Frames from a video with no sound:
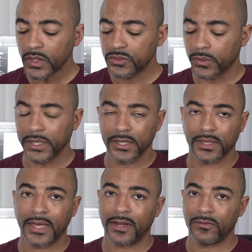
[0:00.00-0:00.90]
So they need a
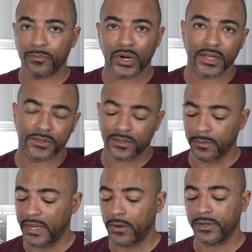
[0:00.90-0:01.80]
lot of
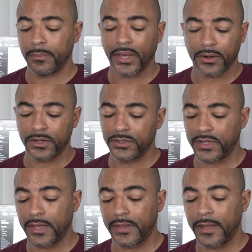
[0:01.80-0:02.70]
processing power to better
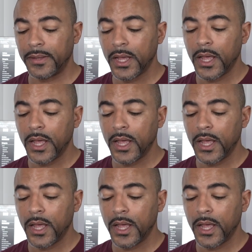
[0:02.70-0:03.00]
understand that.